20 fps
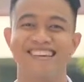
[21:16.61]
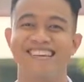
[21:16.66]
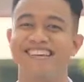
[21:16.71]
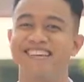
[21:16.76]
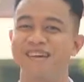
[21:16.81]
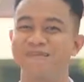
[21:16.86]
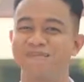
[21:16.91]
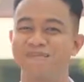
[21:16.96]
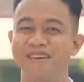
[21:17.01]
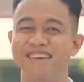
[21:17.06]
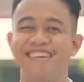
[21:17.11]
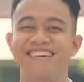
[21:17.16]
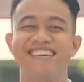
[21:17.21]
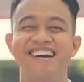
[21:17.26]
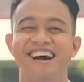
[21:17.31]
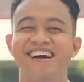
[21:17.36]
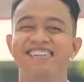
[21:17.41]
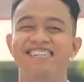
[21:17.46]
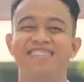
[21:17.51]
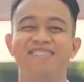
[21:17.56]
Keep being
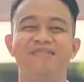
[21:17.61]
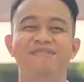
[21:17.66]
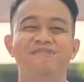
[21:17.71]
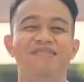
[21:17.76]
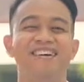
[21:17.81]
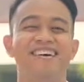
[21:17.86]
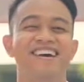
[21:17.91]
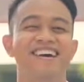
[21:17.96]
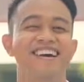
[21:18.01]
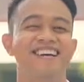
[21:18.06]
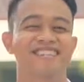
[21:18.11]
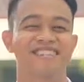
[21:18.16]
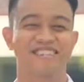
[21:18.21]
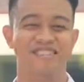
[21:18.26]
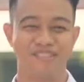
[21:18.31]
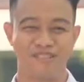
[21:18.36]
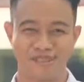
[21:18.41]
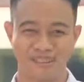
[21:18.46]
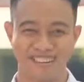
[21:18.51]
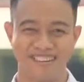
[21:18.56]
awesome, and
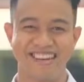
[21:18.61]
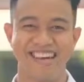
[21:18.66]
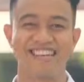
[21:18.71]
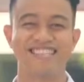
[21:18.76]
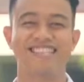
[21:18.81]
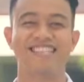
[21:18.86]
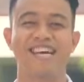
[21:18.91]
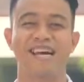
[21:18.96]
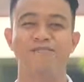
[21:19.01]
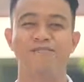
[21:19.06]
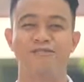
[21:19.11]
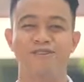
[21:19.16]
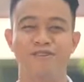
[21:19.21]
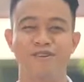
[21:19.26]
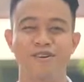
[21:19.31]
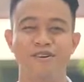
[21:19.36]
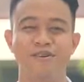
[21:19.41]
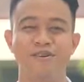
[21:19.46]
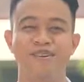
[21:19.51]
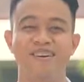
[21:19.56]
tune in next time
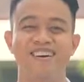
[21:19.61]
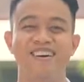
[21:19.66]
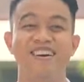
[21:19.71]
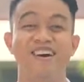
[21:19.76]
to